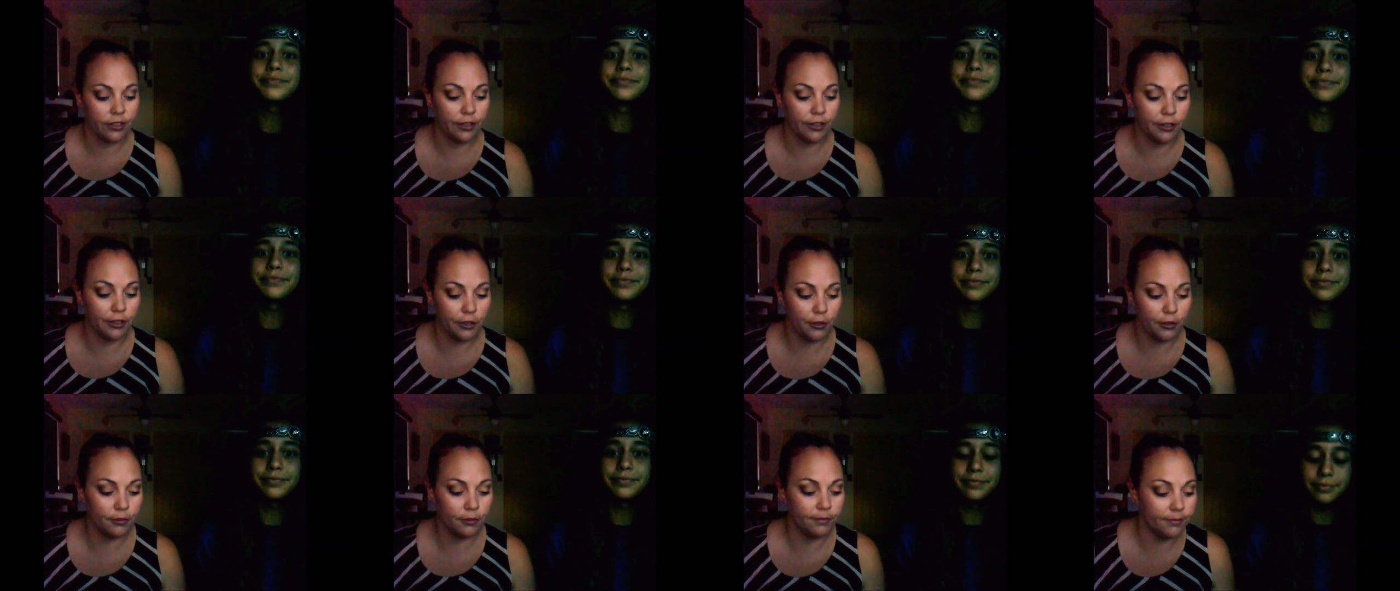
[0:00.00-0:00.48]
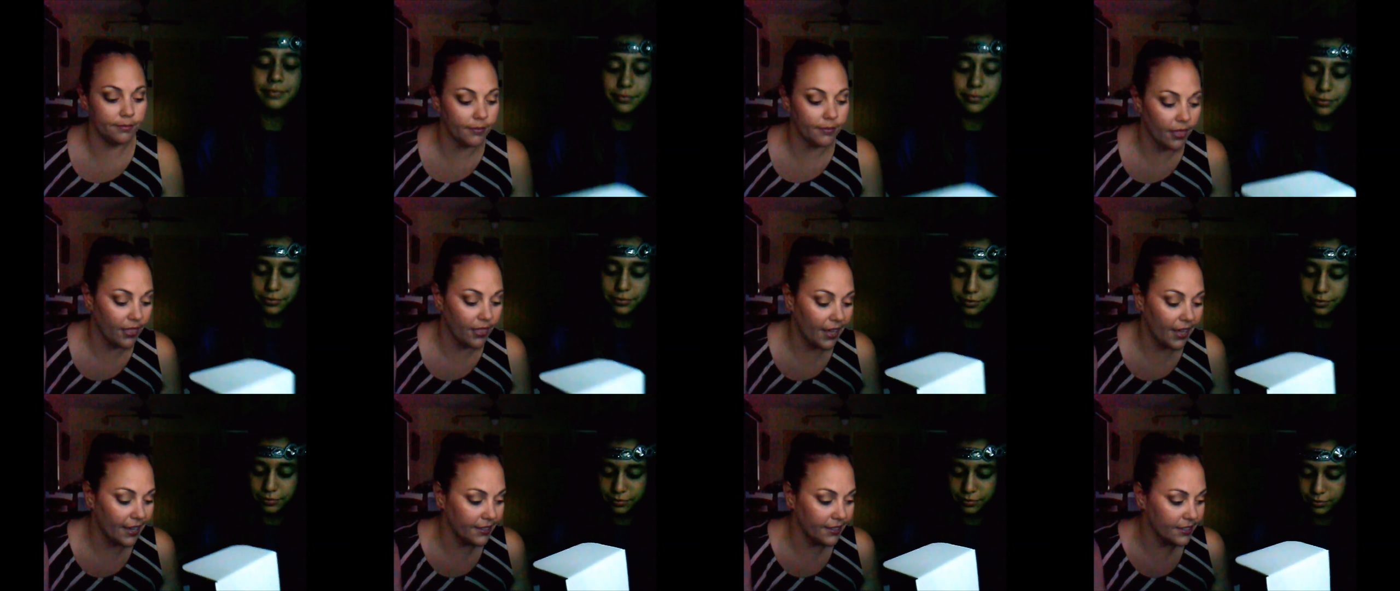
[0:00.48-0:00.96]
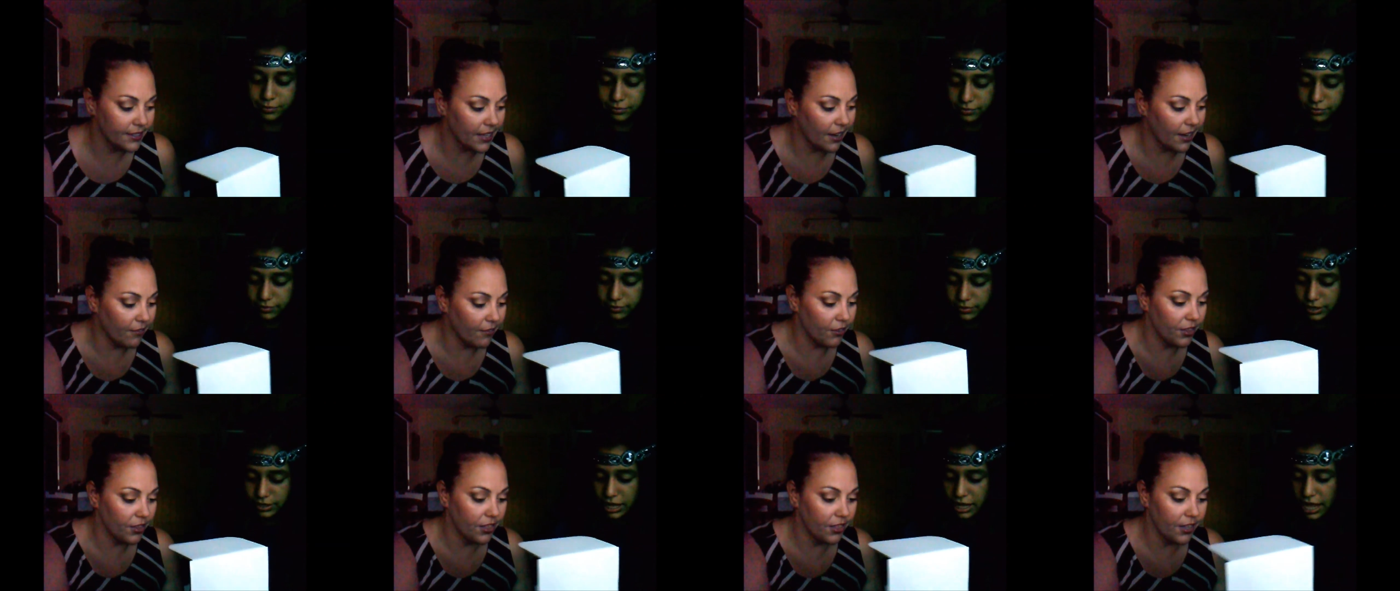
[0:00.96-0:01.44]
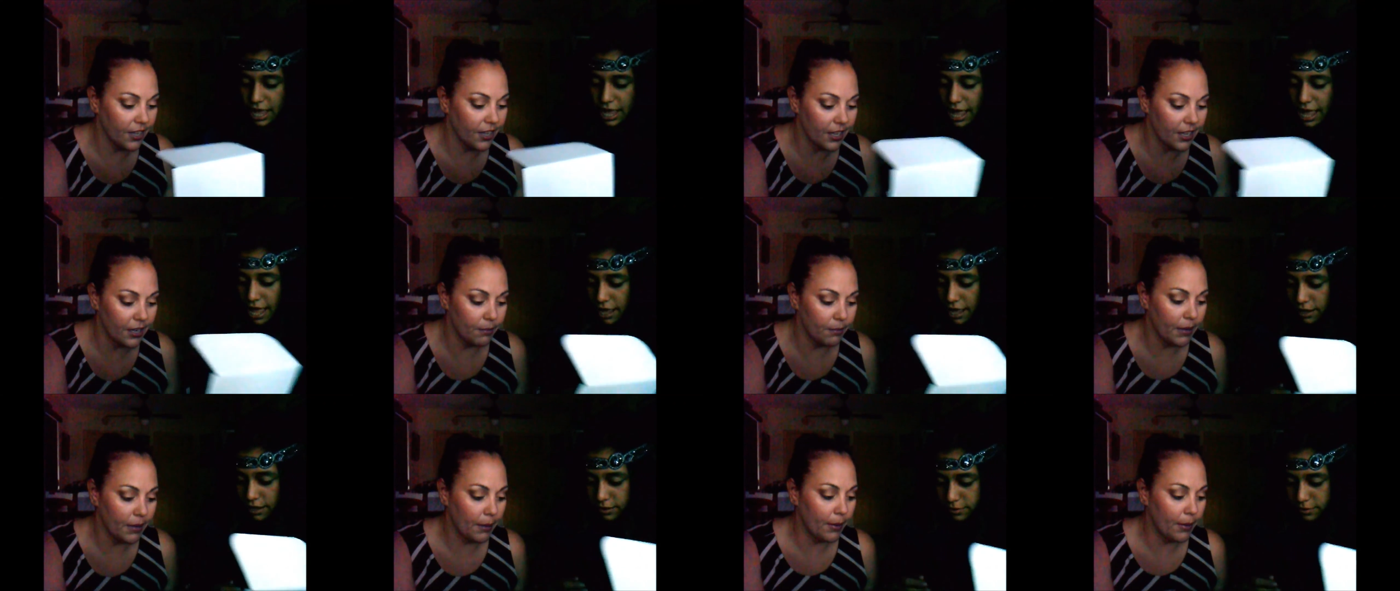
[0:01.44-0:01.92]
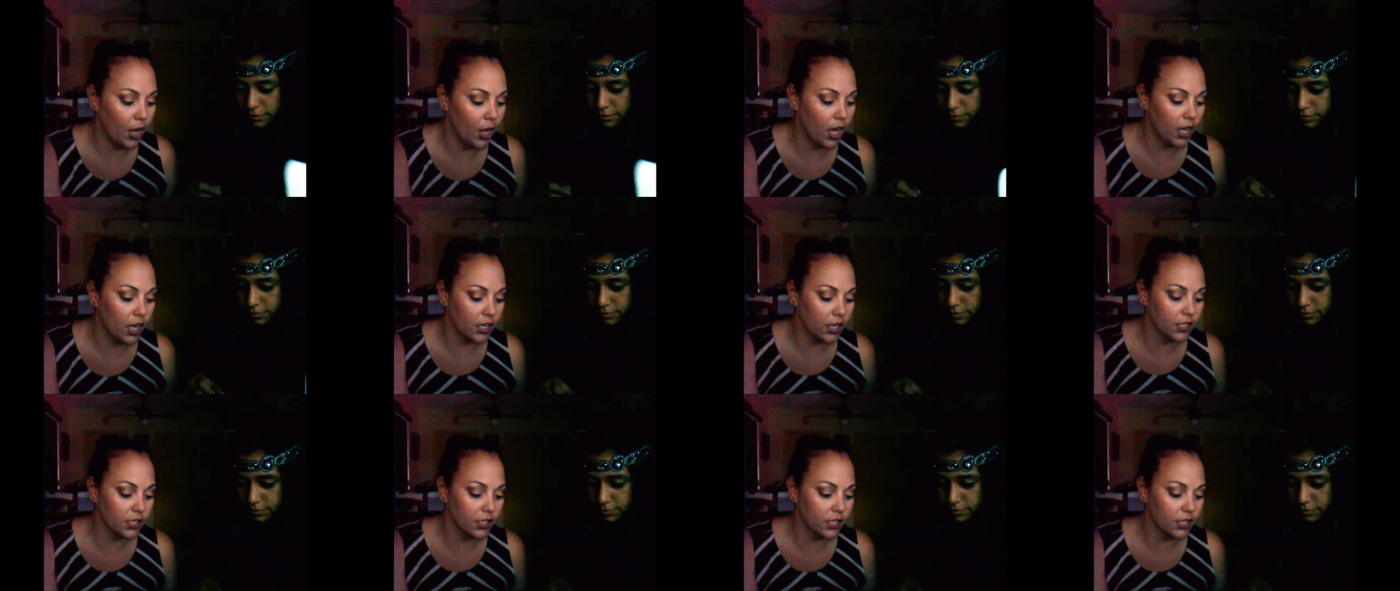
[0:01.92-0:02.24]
Speaker 1: So that is everything in my